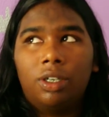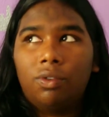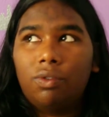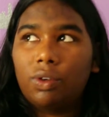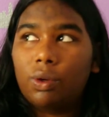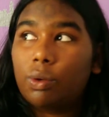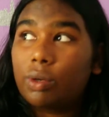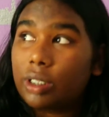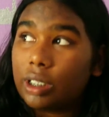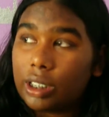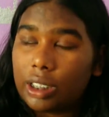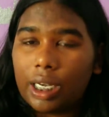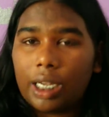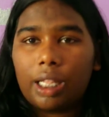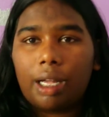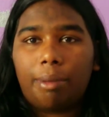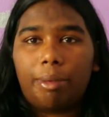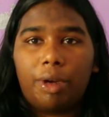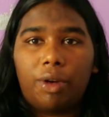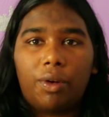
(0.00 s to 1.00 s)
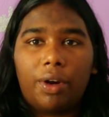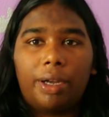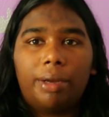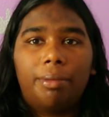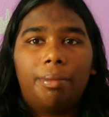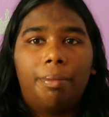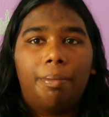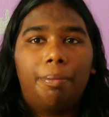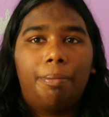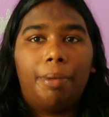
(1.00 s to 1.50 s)
If it was a day, that'd be
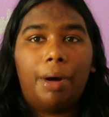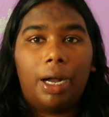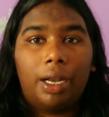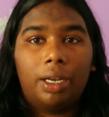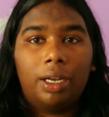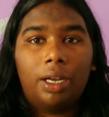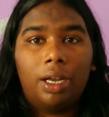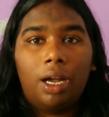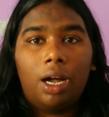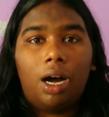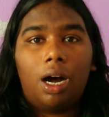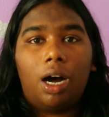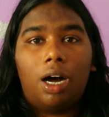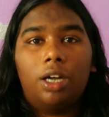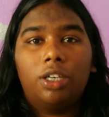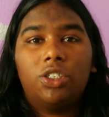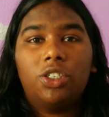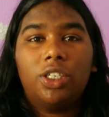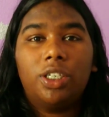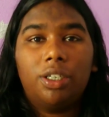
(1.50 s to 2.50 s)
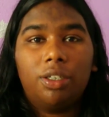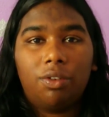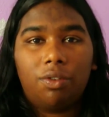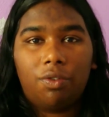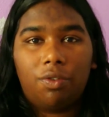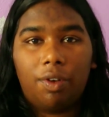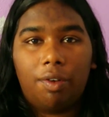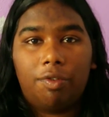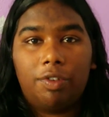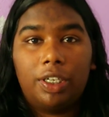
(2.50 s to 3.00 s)
great. But
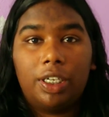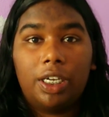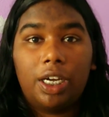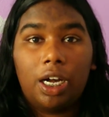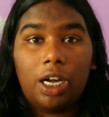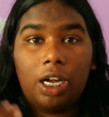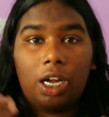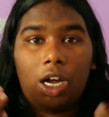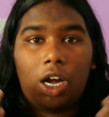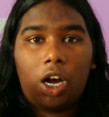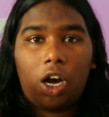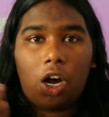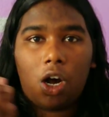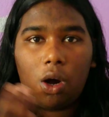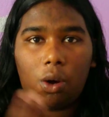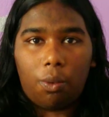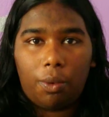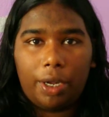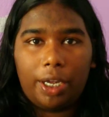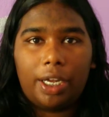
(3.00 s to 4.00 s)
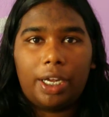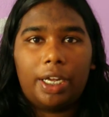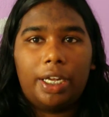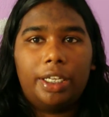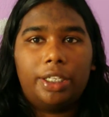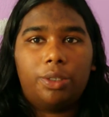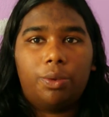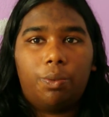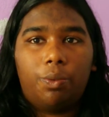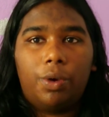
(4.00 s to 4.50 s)
$150 a week
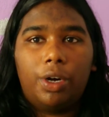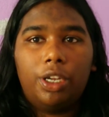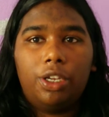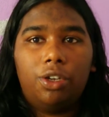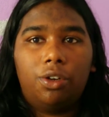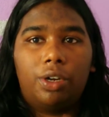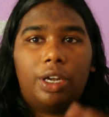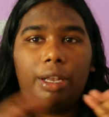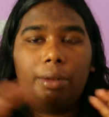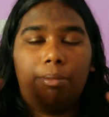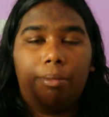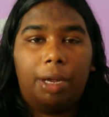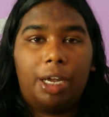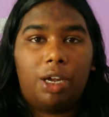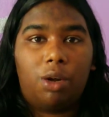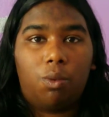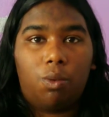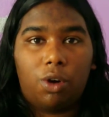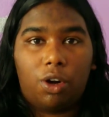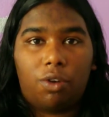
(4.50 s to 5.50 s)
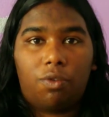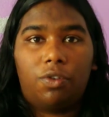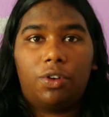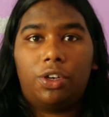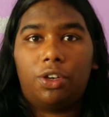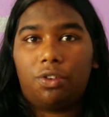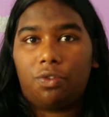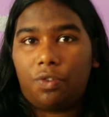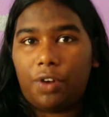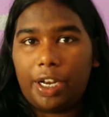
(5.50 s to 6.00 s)
is what you can make work for
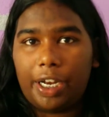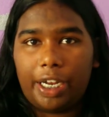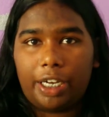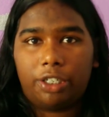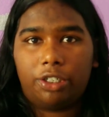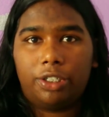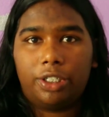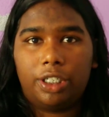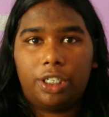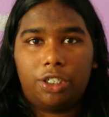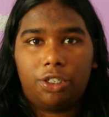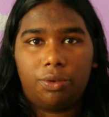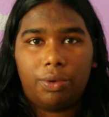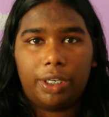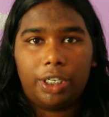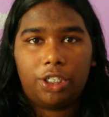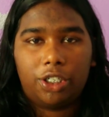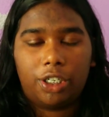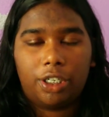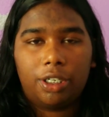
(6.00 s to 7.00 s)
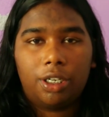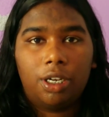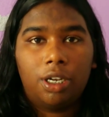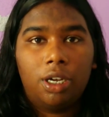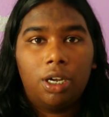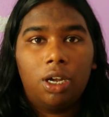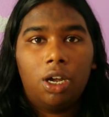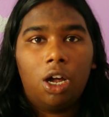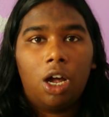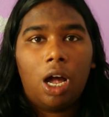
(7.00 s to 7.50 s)
your financial situation.
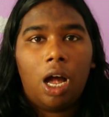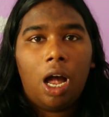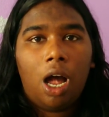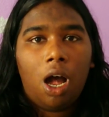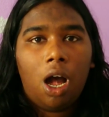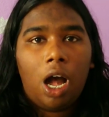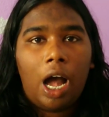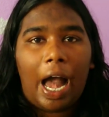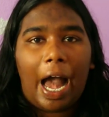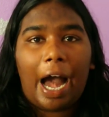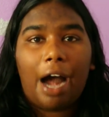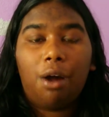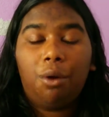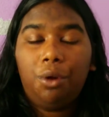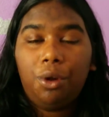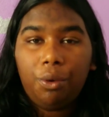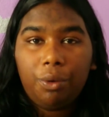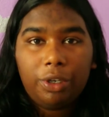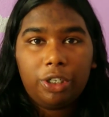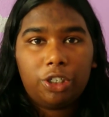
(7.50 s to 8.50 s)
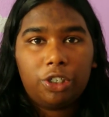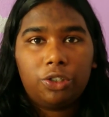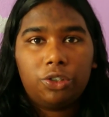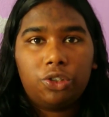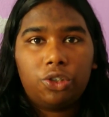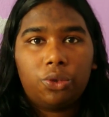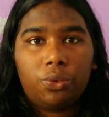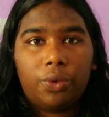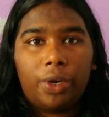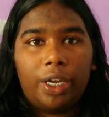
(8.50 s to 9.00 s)
How you would
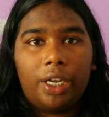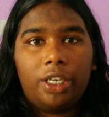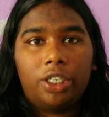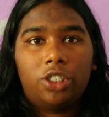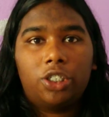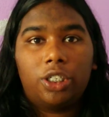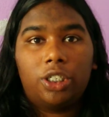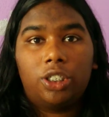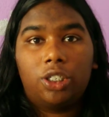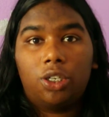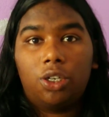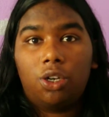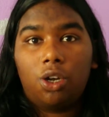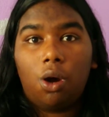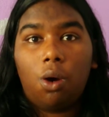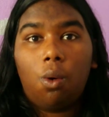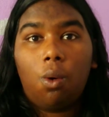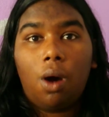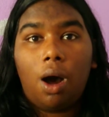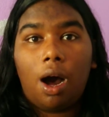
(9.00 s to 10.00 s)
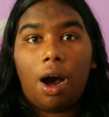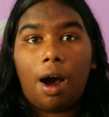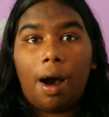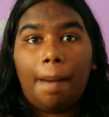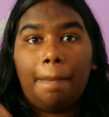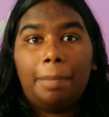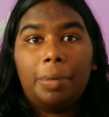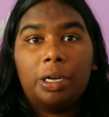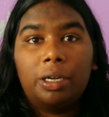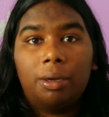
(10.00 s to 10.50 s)
choose your range is go
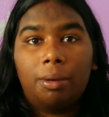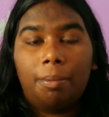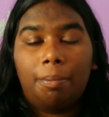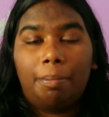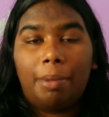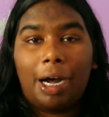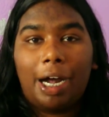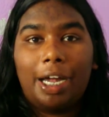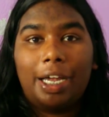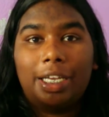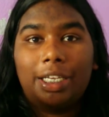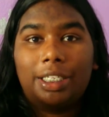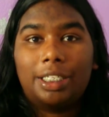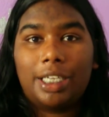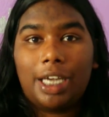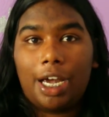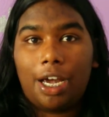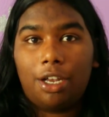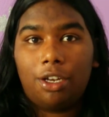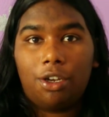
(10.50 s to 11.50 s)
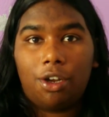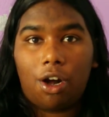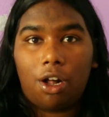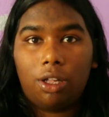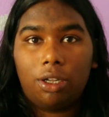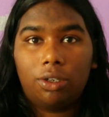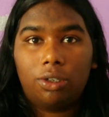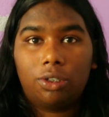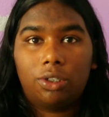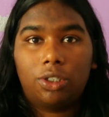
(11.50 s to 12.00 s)
up by
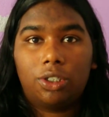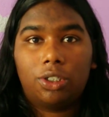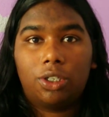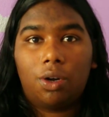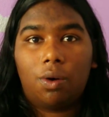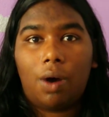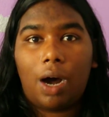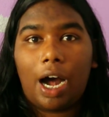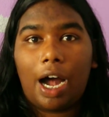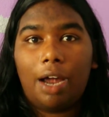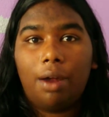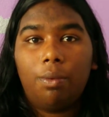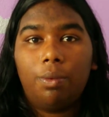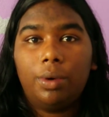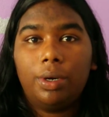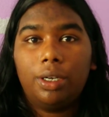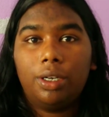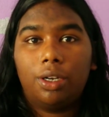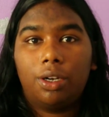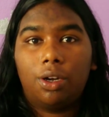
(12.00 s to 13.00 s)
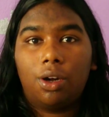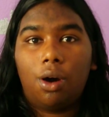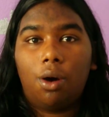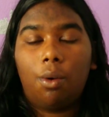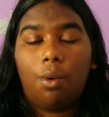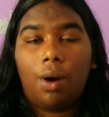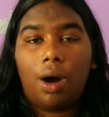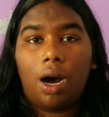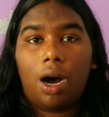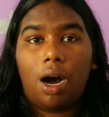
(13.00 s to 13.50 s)
$10. So I would
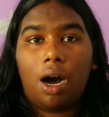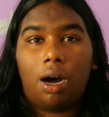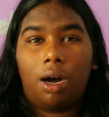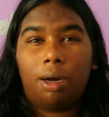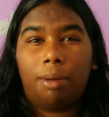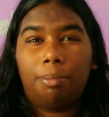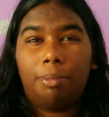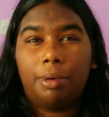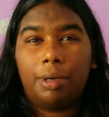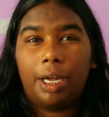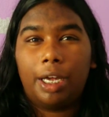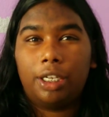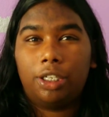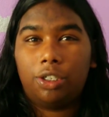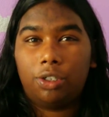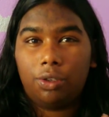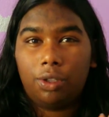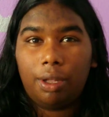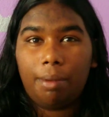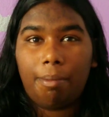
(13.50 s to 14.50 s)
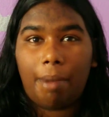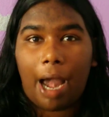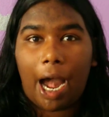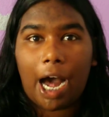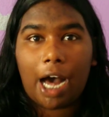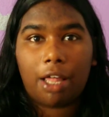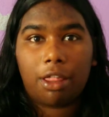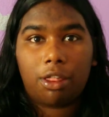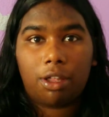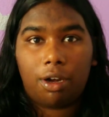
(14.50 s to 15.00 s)
go up and do the
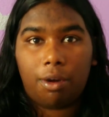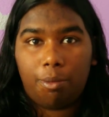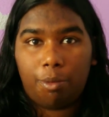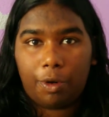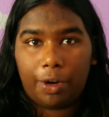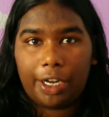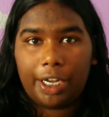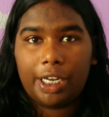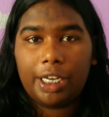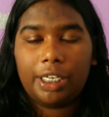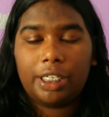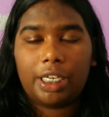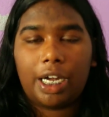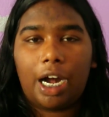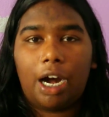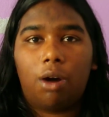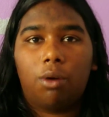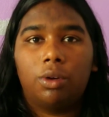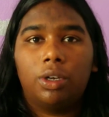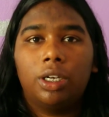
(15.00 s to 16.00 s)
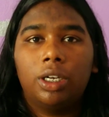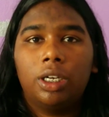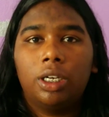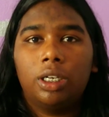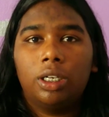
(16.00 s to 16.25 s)
math of breaking it down.